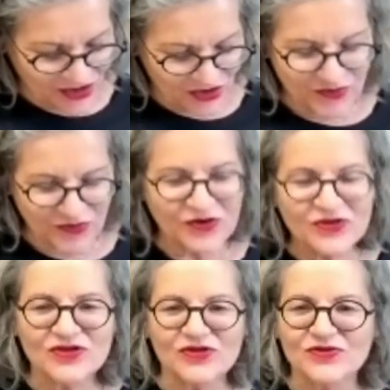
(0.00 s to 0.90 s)
you
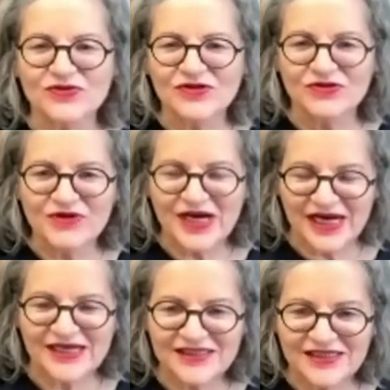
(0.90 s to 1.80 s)
want to
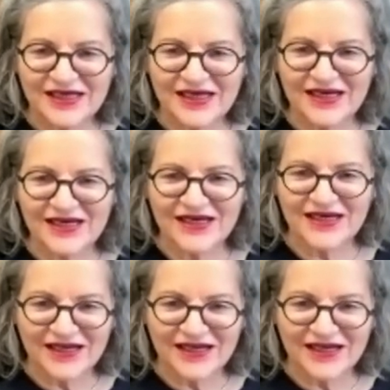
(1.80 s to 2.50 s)
create an